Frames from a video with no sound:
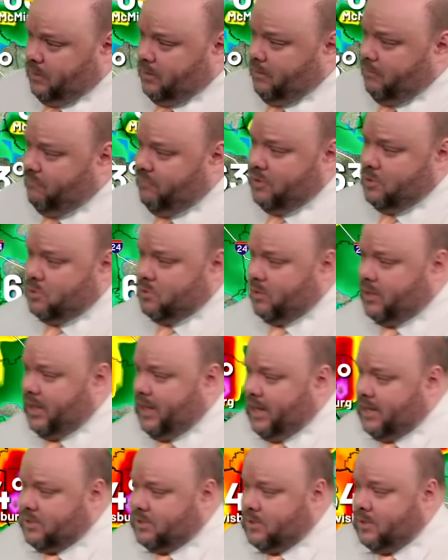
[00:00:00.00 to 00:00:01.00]

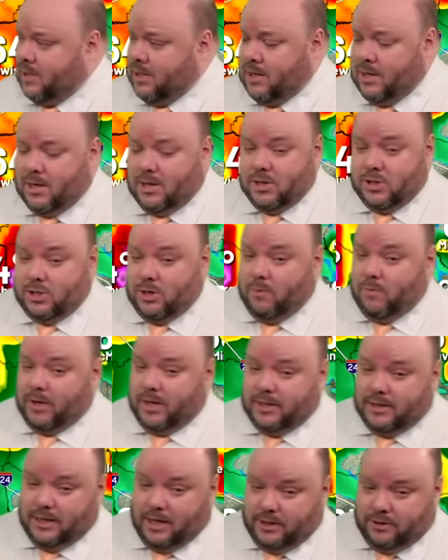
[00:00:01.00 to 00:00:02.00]
Futurecast showing
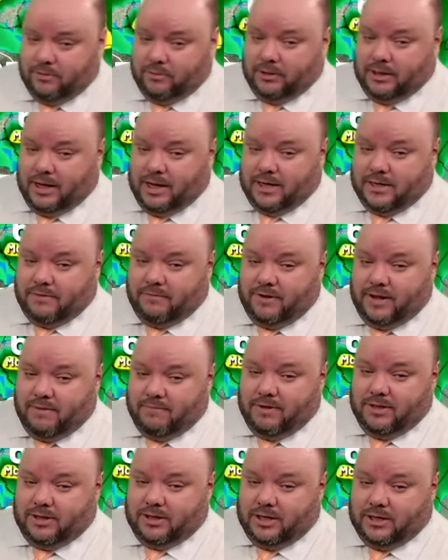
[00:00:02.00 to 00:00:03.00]
another line of
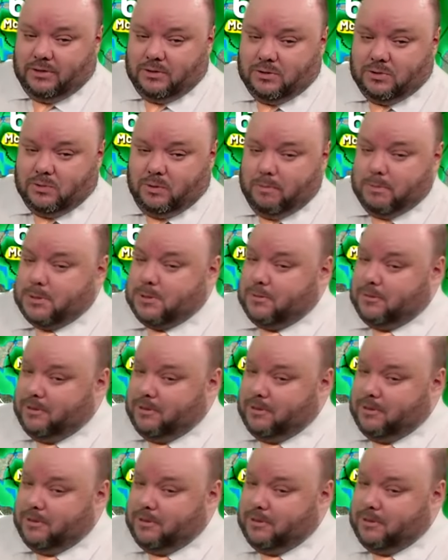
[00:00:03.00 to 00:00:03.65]
heavy thunderstorms